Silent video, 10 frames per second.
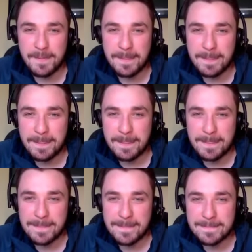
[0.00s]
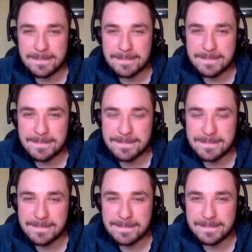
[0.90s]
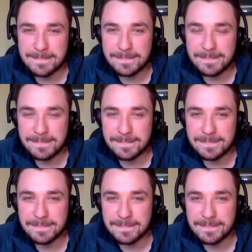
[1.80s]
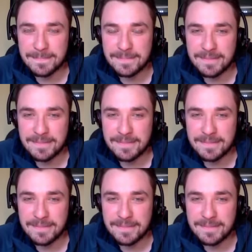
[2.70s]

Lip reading: Nobody speaks.